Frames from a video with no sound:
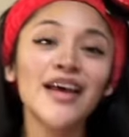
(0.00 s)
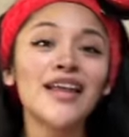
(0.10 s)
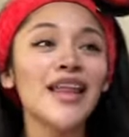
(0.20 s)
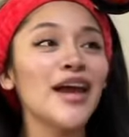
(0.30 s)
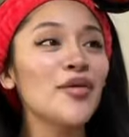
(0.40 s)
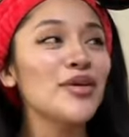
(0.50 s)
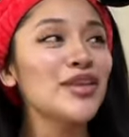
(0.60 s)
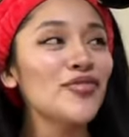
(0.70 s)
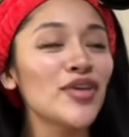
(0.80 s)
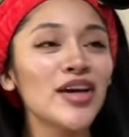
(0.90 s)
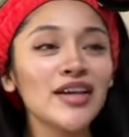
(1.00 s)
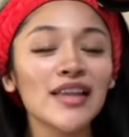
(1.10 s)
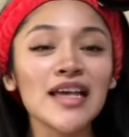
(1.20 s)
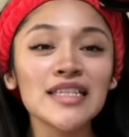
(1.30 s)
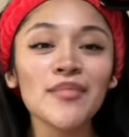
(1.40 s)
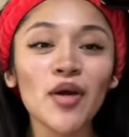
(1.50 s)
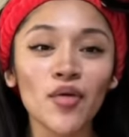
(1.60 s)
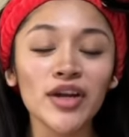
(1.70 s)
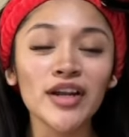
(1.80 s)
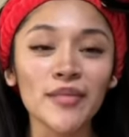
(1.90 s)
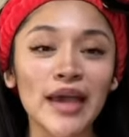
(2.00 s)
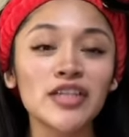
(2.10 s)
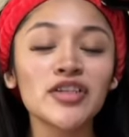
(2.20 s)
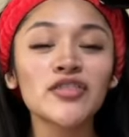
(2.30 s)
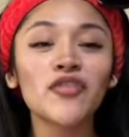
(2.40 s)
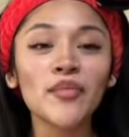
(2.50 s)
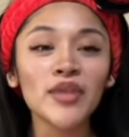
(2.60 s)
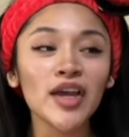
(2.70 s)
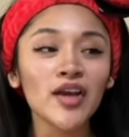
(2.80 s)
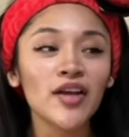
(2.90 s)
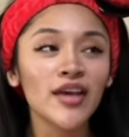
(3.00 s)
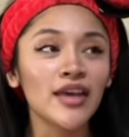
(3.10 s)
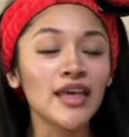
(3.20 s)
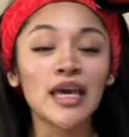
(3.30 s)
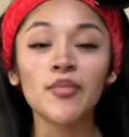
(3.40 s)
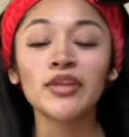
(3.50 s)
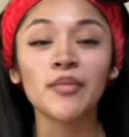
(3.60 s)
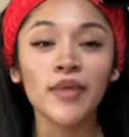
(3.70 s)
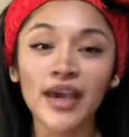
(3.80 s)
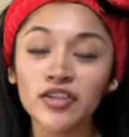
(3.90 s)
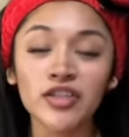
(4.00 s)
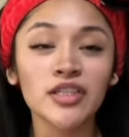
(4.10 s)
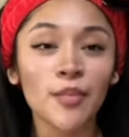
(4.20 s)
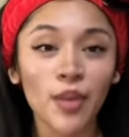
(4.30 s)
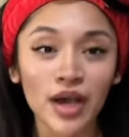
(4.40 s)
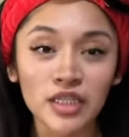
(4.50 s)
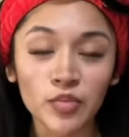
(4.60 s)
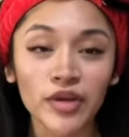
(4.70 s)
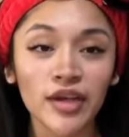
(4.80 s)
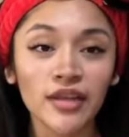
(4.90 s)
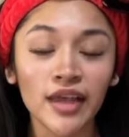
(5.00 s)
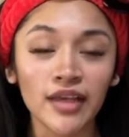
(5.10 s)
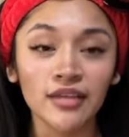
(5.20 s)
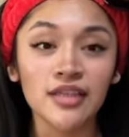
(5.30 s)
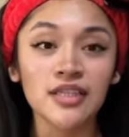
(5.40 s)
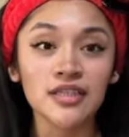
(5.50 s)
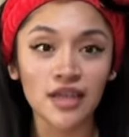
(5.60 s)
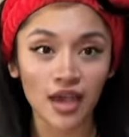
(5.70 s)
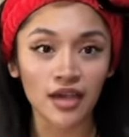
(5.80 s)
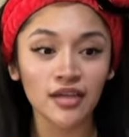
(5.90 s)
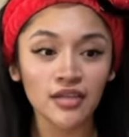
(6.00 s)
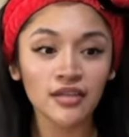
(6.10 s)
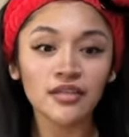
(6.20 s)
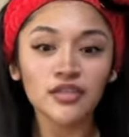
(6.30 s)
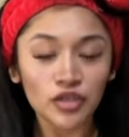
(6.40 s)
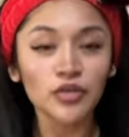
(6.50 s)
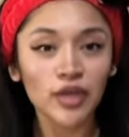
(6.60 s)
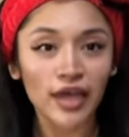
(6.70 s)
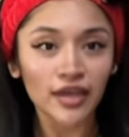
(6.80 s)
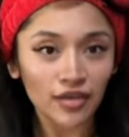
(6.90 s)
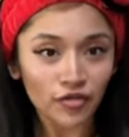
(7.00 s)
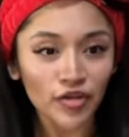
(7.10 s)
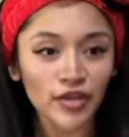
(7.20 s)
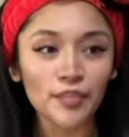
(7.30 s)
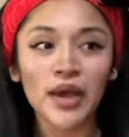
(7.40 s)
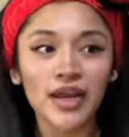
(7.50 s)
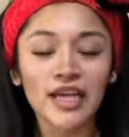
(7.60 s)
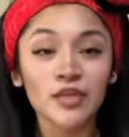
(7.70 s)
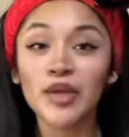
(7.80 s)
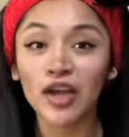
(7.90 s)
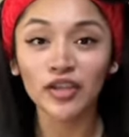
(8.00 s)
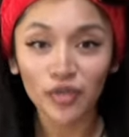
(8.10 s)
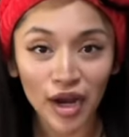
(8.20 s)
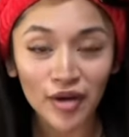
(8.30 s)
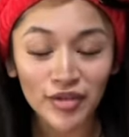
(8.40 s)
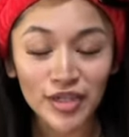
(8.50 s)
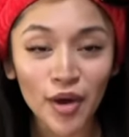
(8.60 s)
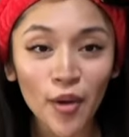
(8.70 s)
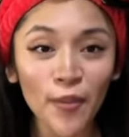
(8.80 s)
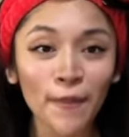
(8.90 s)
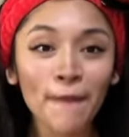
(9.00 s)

Like, what the fuck? Last time I ordered a mattress from there, it came with the mattress, the box, bringing like the stand to like for the bed not to be on the ground, you know?